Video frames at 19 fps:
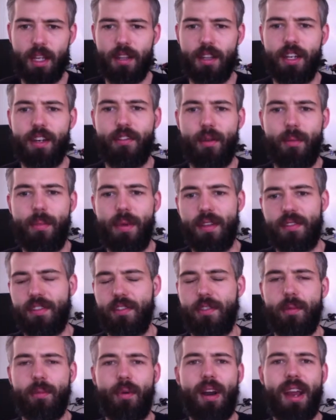different myths
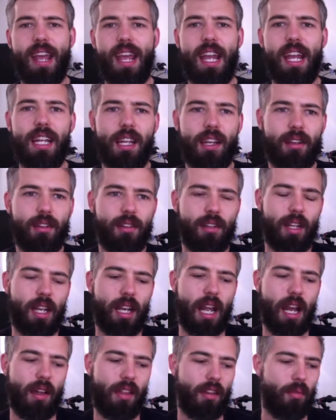of the brain and
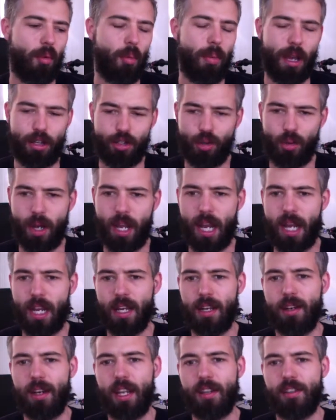how they perpetuate
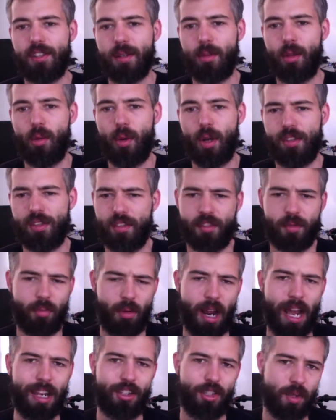and some of the ones that
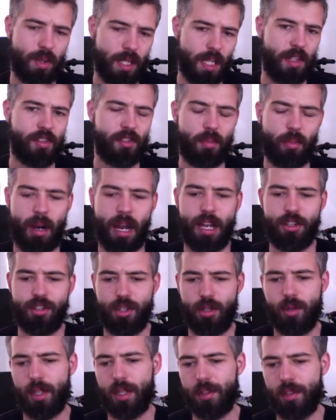surprised you and didn't surprise
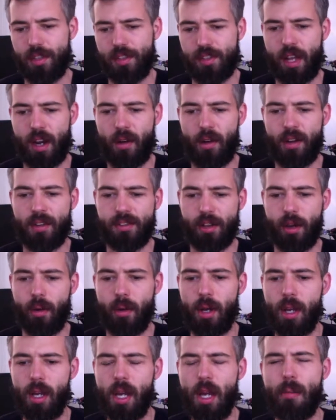you, etc. So
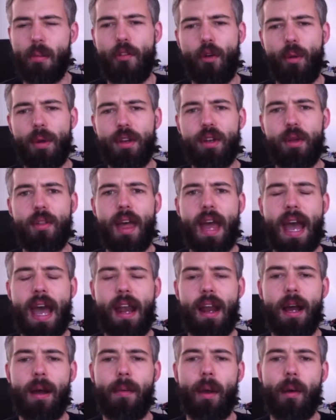before we do
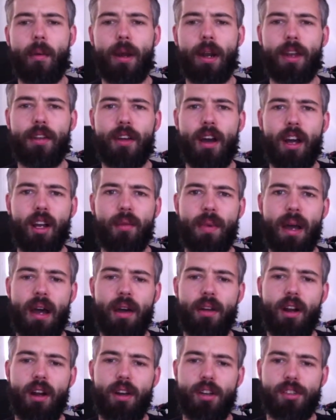that, I wanted to talk
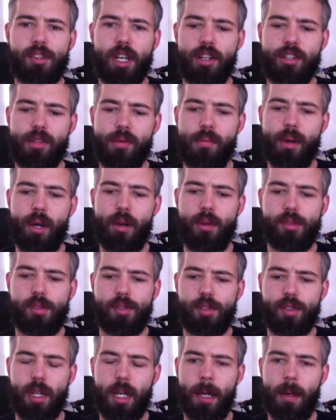about our discussion
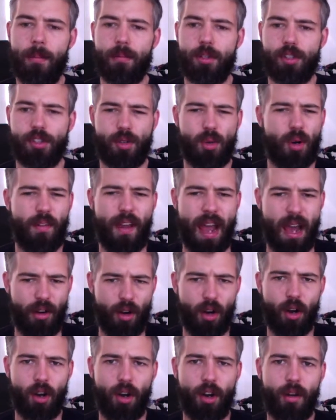post, just sort of how
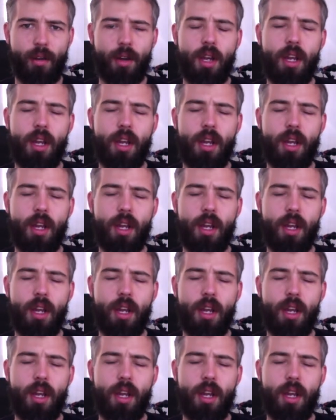to earn